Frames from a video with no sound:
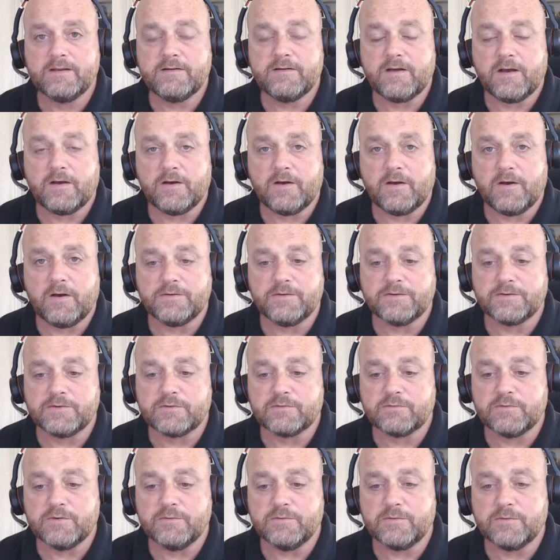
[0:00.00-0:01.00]
on
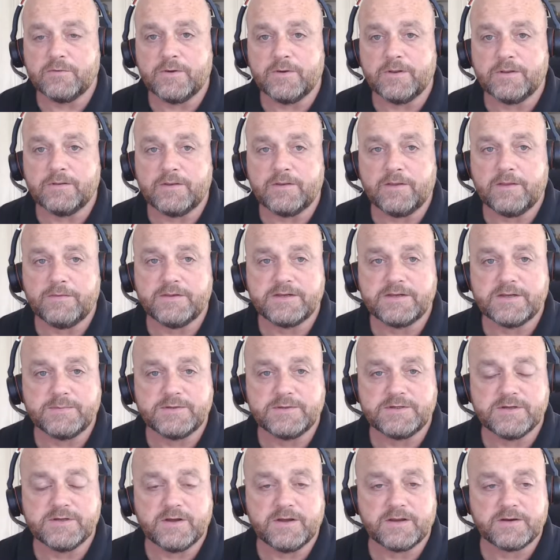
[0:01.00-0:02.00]
crude oil, on the
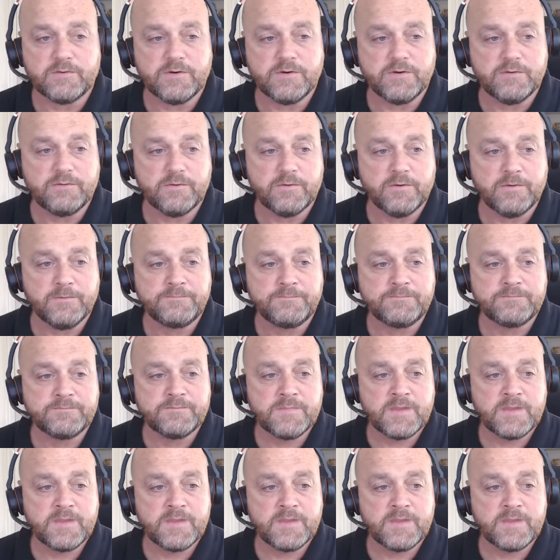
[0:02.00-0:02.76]
WTI crude oil.